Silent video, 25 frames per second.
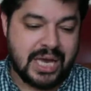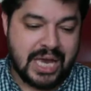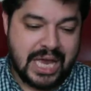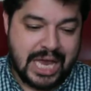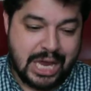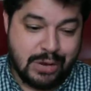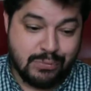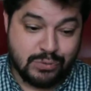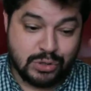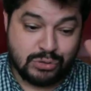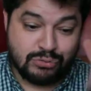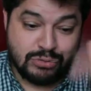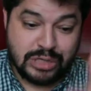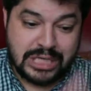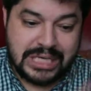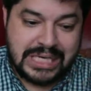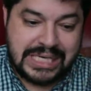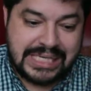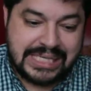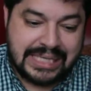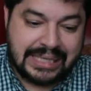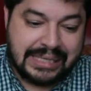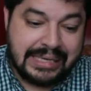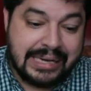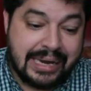It was
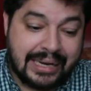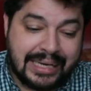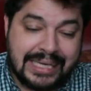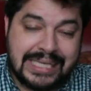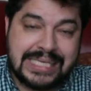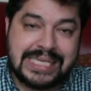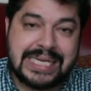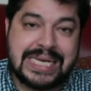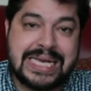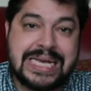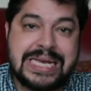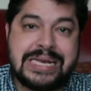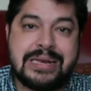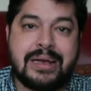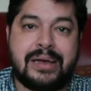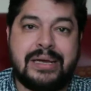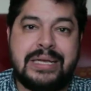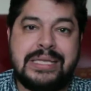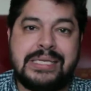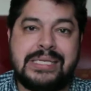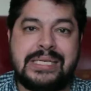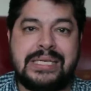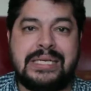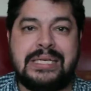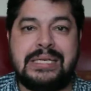released in
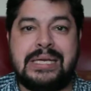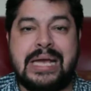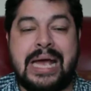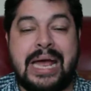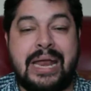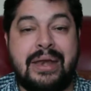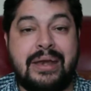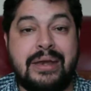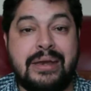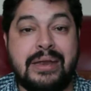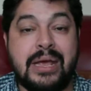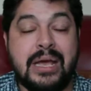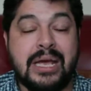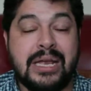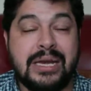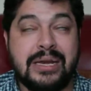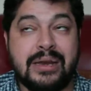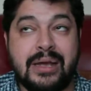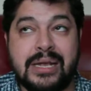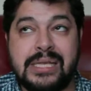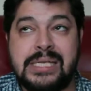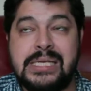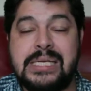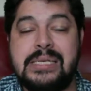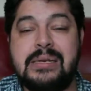1990, and
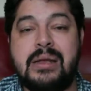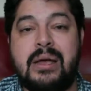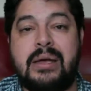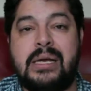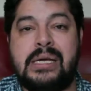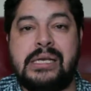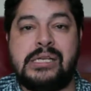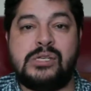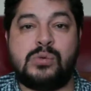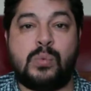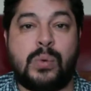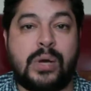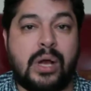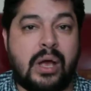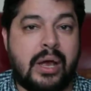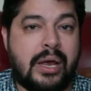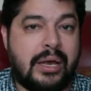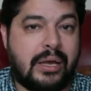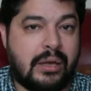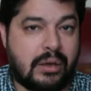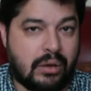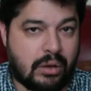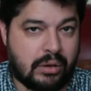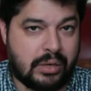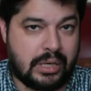1990 is when I
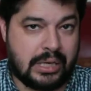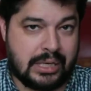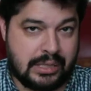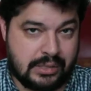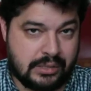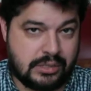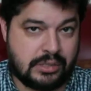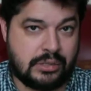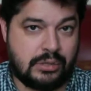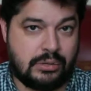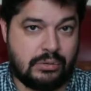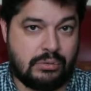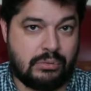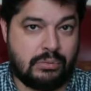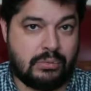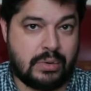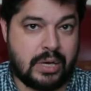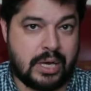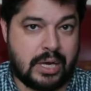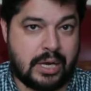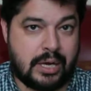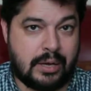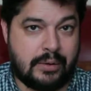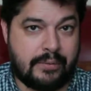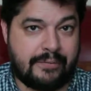got into
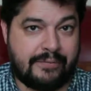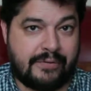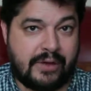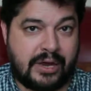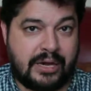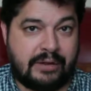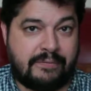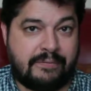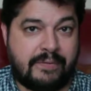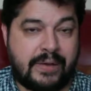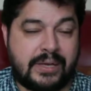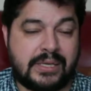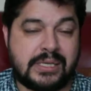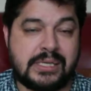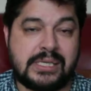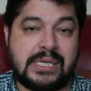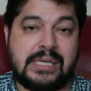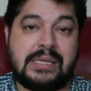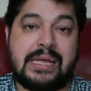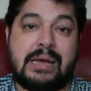Fighting Fantasy.